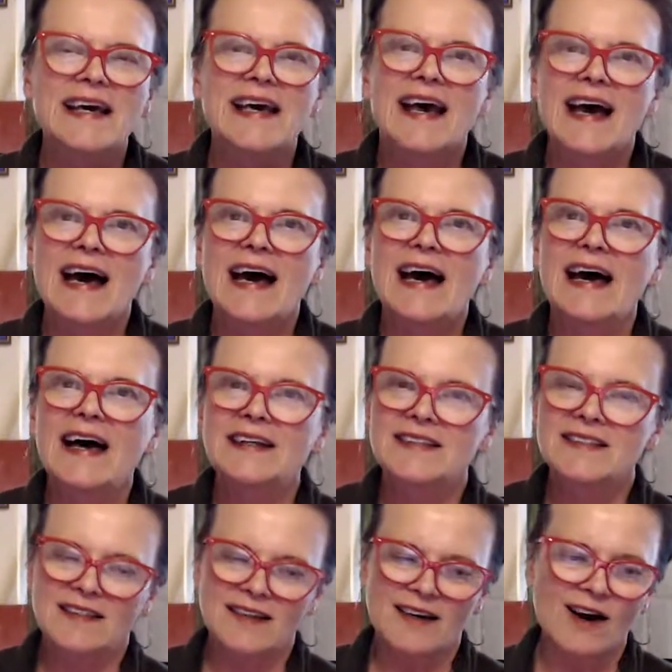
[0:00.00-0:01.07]
at
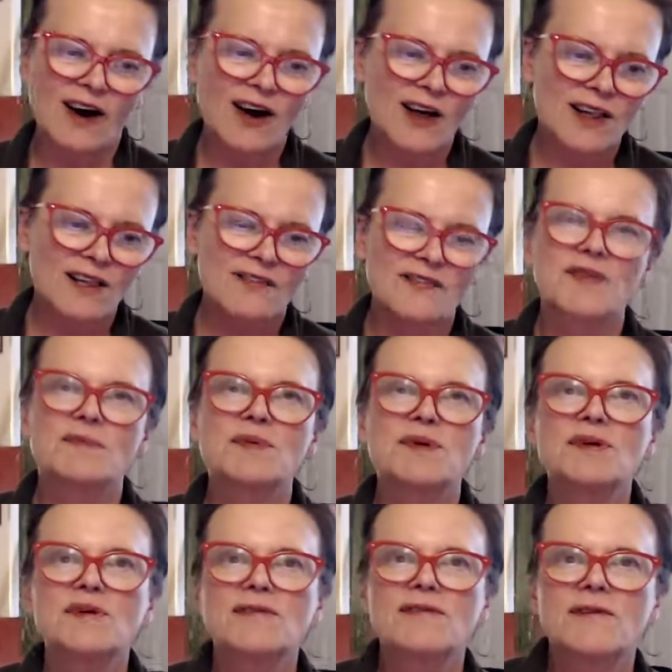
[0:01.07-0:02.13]
all of the
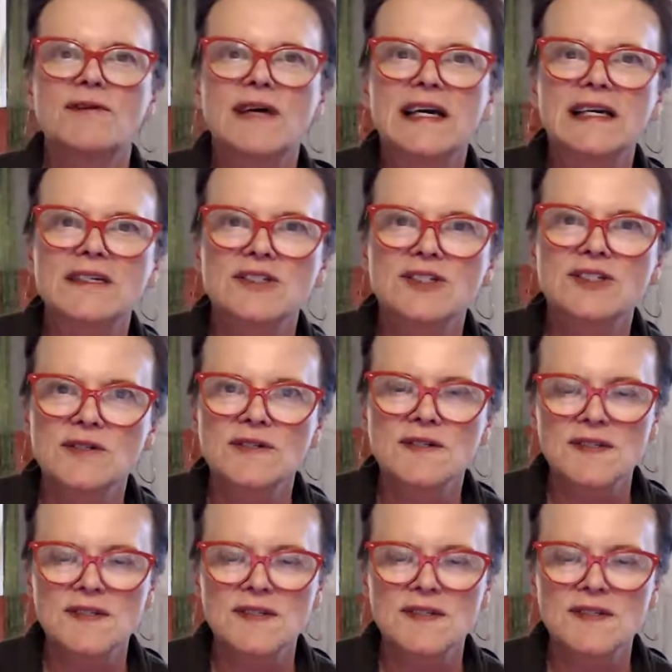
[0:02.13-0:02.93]
beautiful angels